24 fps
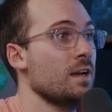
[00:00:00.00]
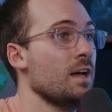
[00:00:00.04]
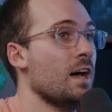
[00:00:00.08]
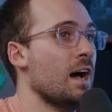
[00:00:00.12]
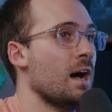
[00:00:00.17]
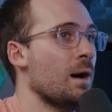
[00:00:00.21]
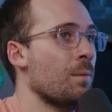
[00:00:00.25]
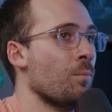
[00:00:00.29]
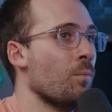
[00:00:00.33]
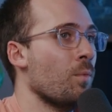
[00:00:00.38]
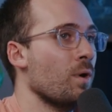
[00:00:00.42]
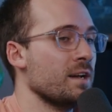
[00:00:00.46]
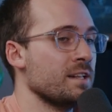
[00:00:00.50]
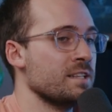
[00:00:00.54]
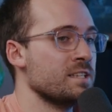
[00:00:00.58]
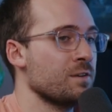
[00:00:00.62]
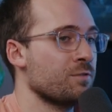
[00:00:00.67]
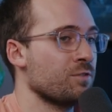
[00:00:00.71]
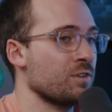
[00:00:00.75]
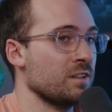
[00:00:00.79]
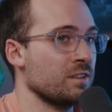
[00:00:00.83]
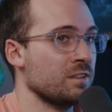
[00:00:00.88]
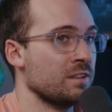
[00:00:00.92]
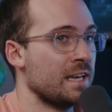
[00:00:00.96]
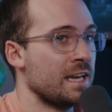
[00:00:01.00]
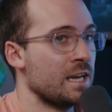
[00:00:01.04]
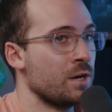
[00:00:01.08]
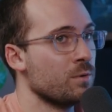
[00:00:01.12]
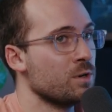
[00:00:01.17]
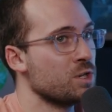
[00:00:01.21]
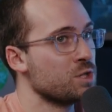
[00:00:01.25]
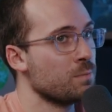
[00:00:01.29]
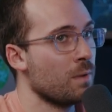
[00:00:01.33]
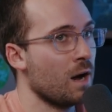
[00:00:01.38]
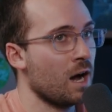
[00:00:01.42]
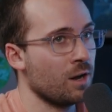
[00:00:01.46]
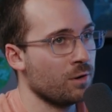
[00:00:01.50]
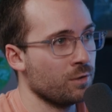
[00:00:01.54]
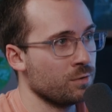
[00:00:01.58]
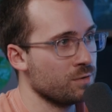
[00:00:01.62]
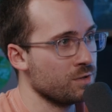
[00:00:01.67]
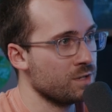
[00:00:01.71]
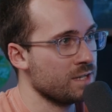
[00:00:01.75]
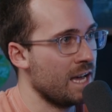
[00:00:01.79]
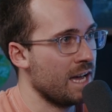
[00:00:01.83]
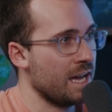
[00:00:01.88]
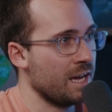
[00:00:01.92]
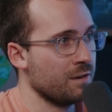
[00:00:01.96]
What different language
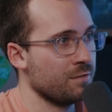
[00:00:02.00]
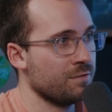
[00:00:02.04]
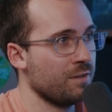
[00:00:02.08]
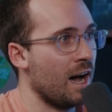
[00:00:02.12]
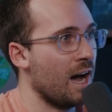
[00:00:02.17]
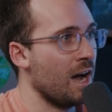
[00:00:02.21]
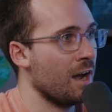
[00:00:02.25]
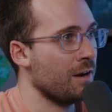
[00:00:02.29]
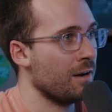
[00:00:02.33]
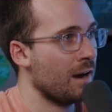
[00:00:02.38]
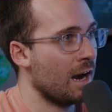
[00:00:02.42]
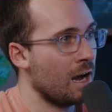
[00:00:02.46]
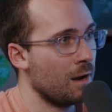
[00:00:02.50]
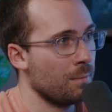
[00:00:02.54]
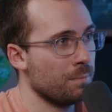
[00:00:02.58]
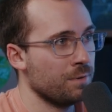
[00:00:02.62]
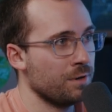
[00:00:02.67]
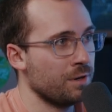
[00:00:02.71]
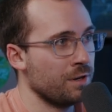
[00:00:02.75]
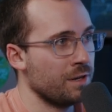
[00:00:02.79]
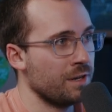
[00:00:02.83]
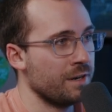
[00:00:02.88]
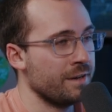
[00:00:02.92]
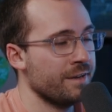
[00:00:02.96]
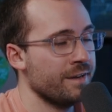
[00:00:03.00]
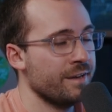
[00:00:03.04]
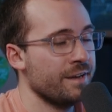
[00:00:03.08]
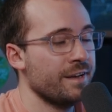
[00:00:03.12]
models have higher output?